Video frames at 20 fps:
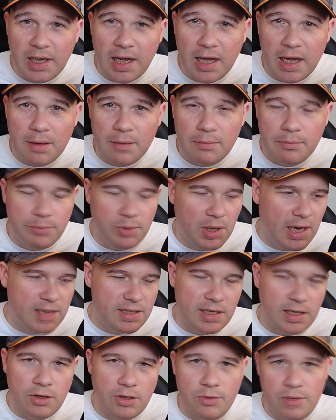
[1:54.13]
cam, but as
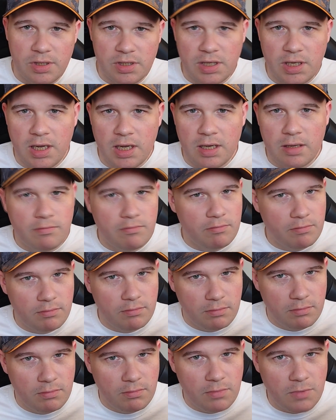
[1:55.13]
I always say,
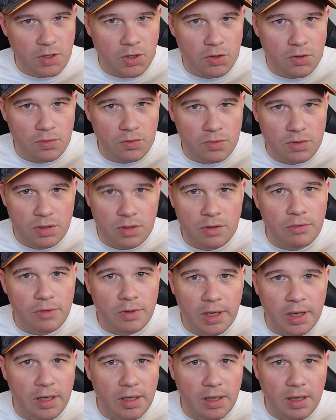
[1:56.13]
use the
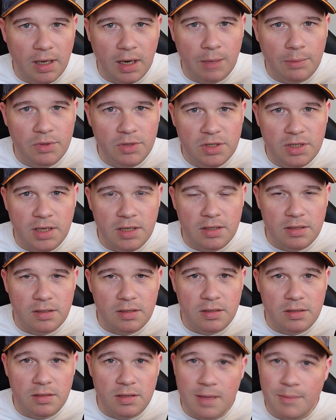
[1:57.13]
rear camera
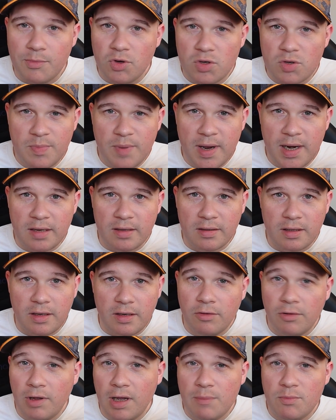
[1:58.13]
sensors. They're much better, and
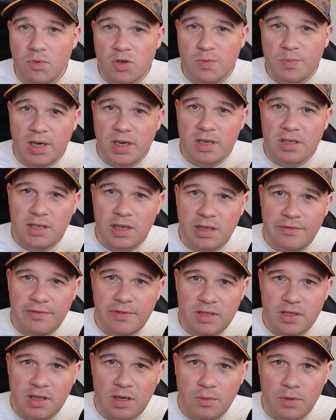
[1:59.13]
you'll get much better
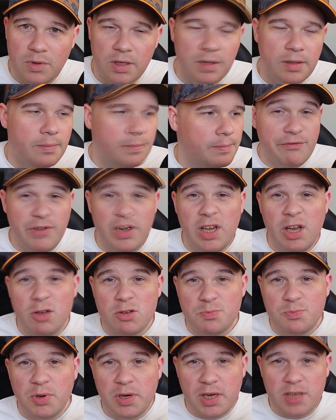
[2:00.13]
selfies that way. Video is
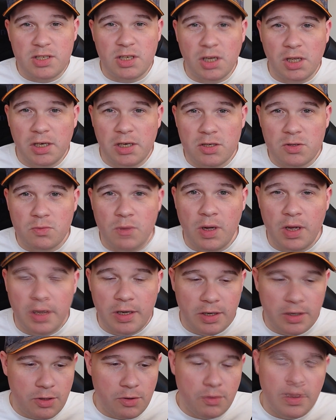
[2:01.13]
pretty solid as well.
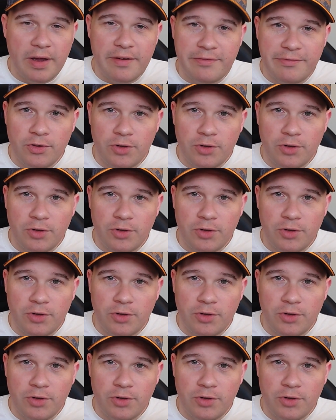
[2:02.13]
You do get